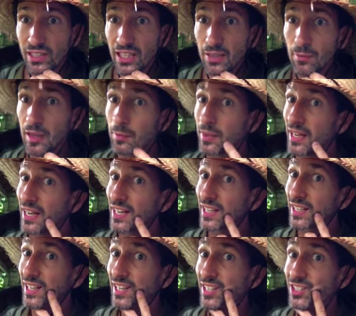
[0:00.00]
And maybe that
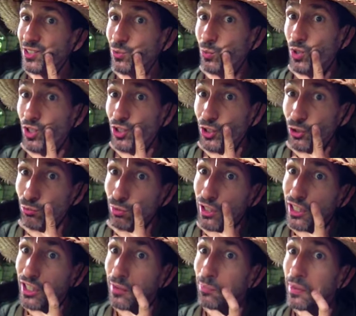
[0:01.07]
glass of water you
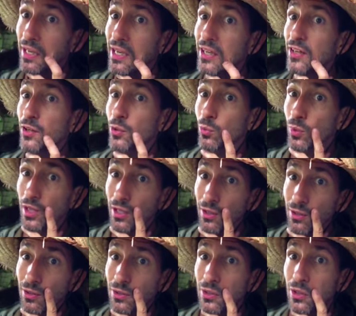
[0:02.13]
bring up out of the
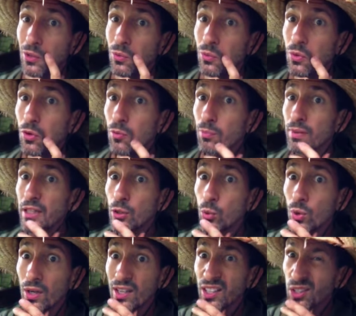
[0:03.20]
well won't be
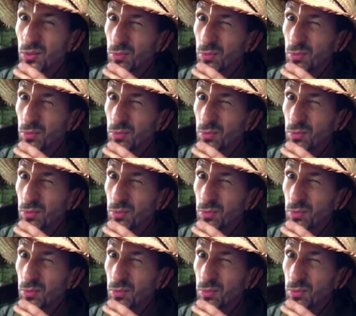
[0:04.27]
quite as